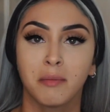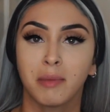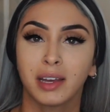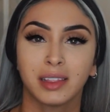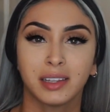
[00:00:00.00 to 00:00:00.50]

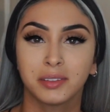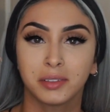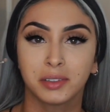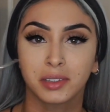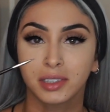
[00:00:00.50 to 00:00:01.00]
my
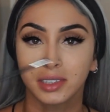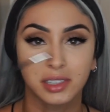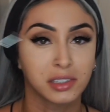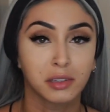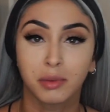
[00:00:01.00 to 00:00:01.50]
little
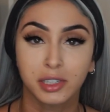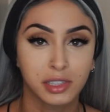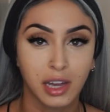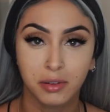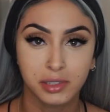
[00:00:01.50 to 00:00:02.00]
concealer brush
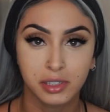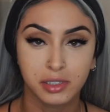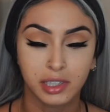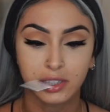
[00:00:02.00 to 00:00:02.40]
that I was using.